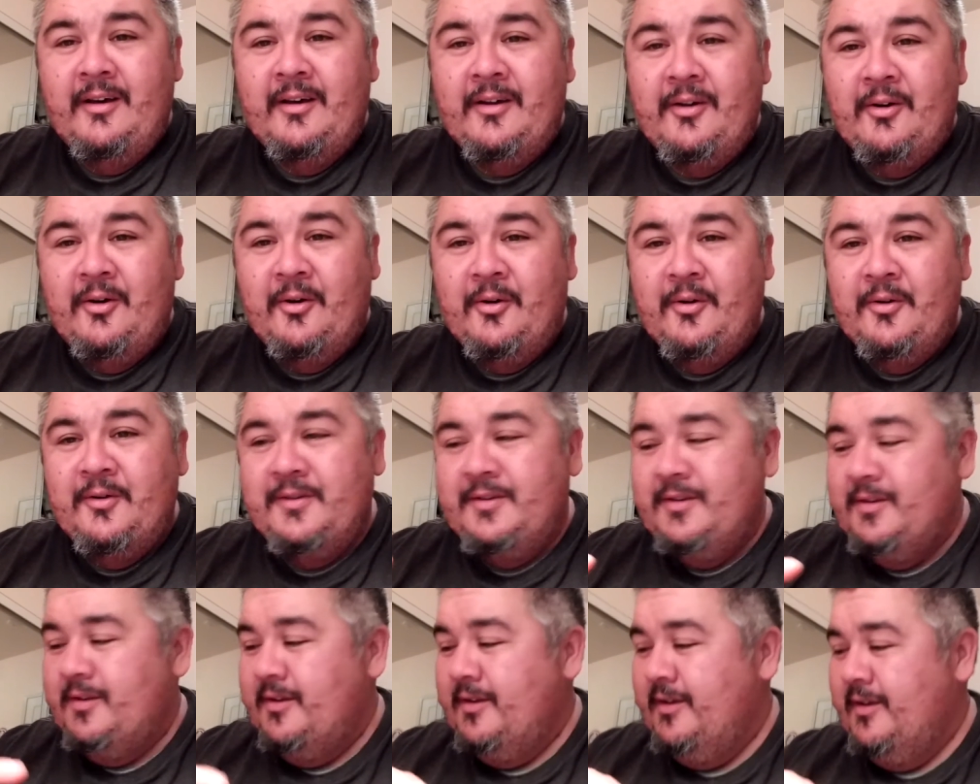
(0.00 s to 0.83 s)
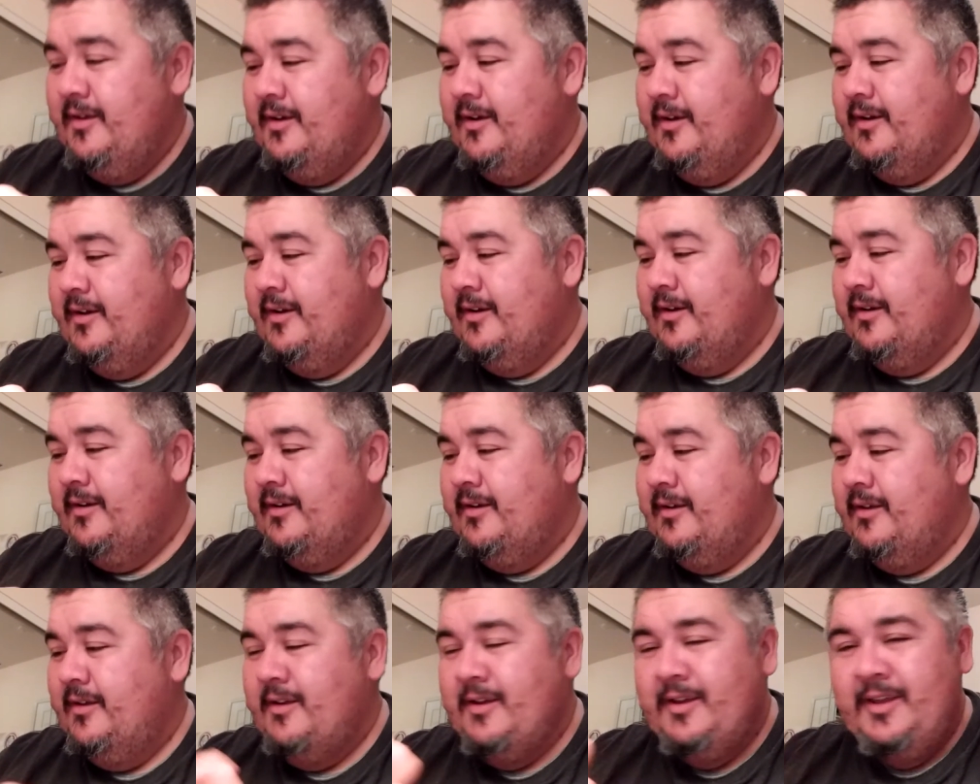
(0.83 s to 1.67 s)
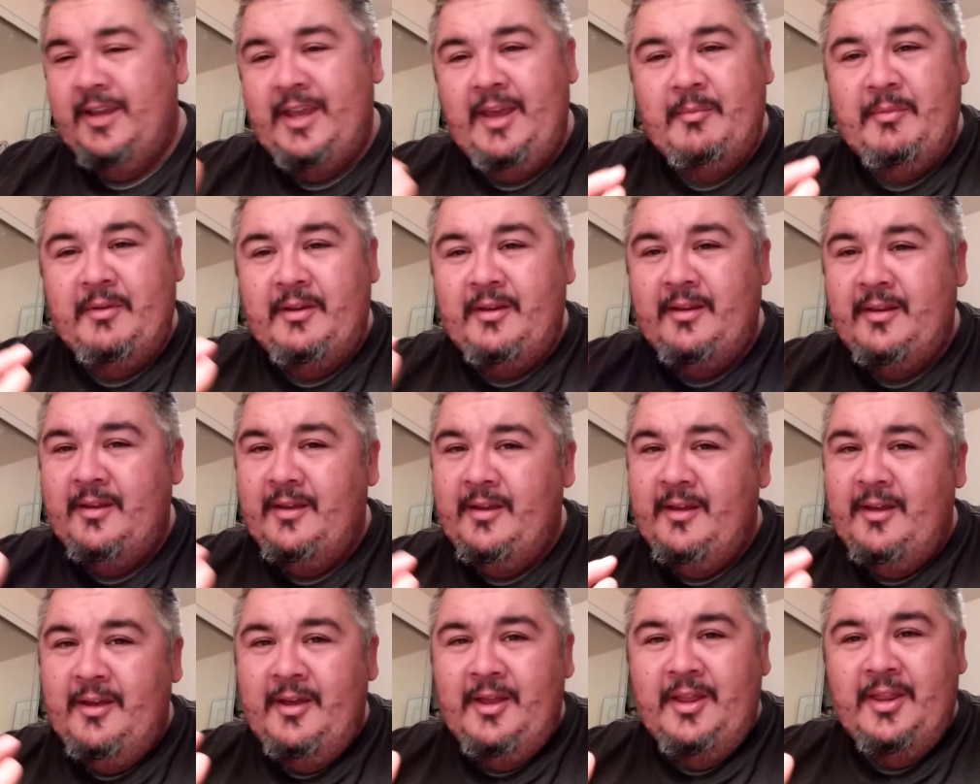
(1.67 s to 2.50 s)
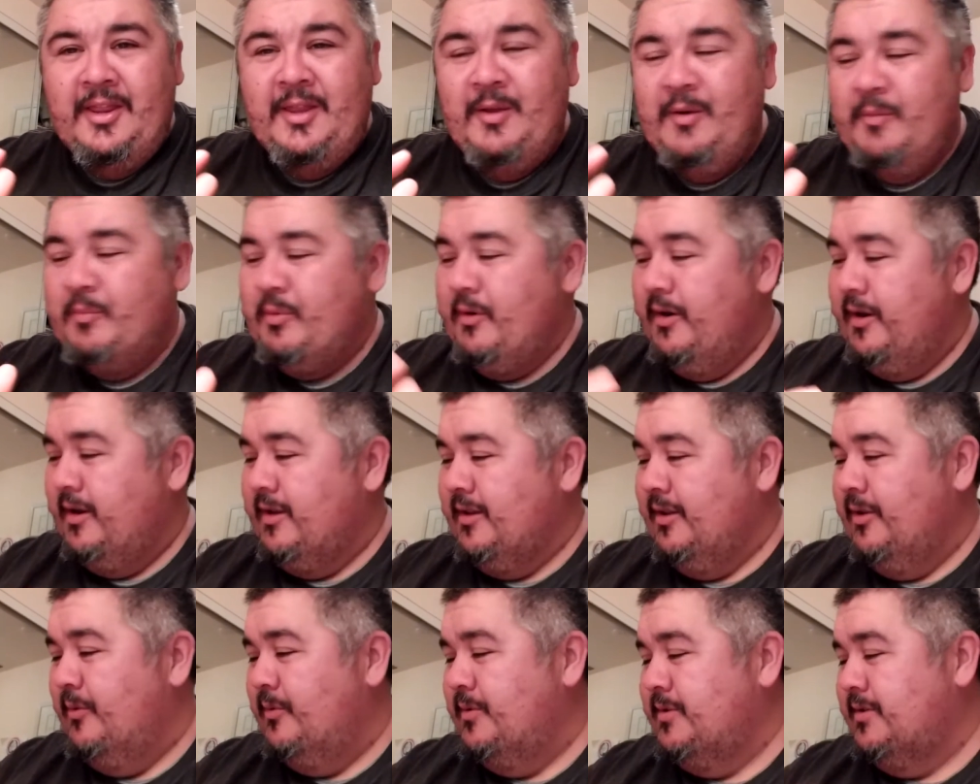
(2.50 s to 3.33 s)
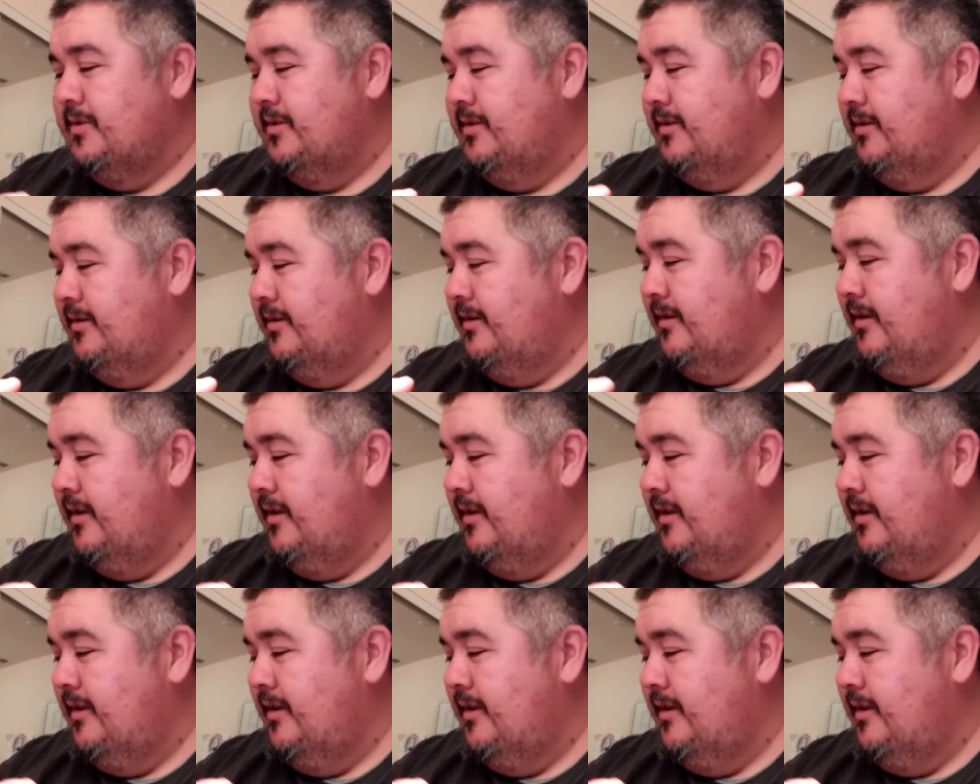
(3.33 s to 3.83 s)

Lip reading: cars came in. They were pretty close.